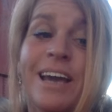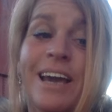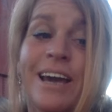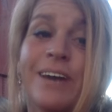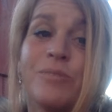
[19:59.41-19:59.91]

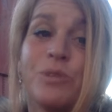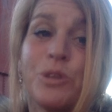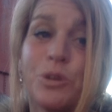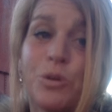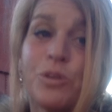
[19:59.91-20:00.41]
And with
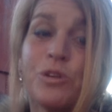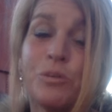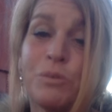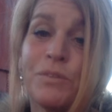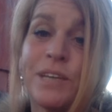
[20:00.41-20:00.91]
the North
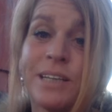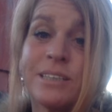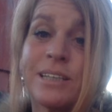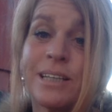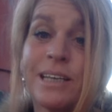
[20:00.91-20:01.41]
Node moving
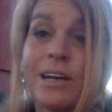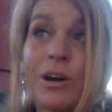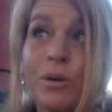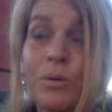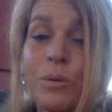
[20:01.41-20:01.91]
into
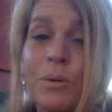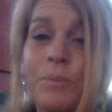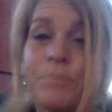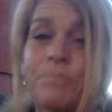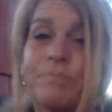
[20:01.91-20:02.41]
Leo,
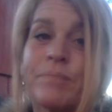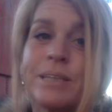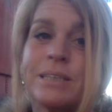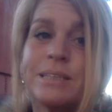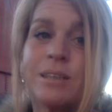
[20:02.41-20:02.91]

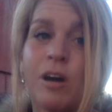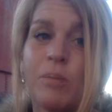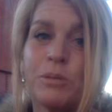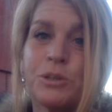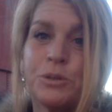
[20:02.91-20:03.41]
this is an
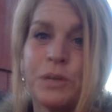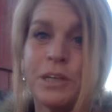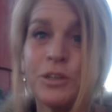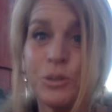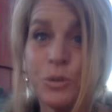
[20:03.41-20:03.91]

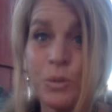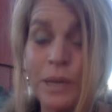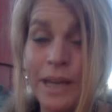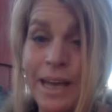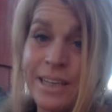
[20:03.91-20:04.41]
opportunity to
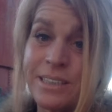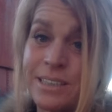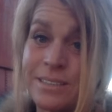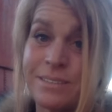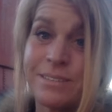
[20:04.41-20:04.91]
create